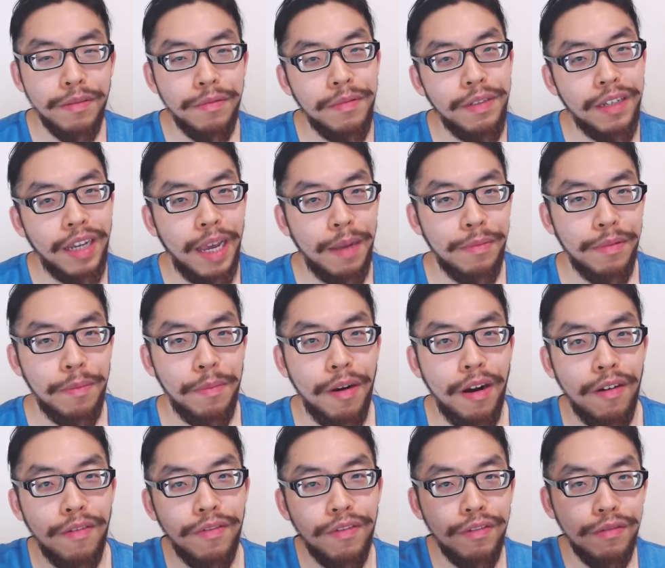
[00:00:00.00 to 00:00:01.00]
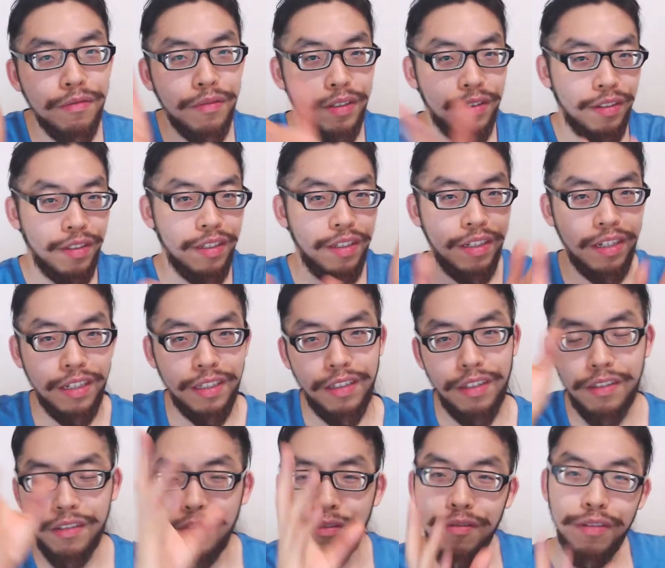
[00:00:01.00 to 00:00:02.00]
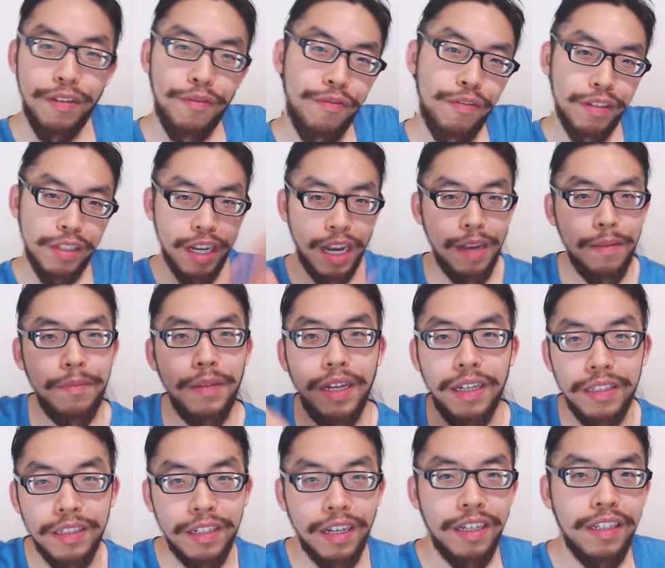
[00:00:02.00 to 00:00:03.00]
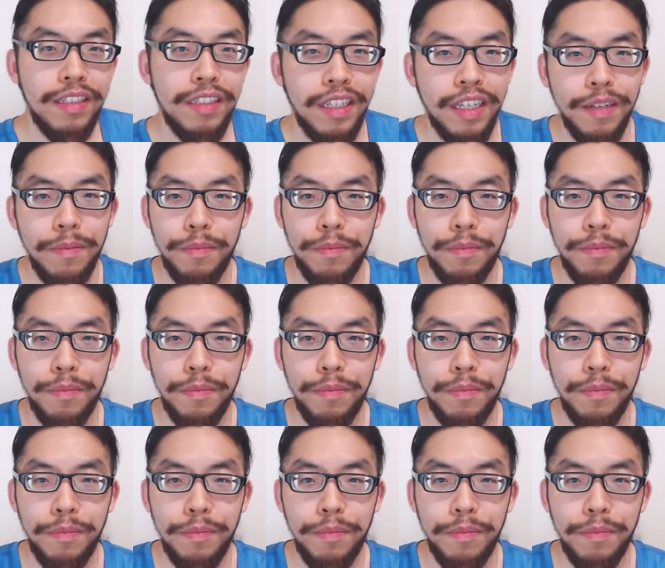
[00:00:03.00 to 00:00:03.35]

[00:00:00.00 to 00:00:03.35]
me of Captain Marvel with the two different timeline kind of thing.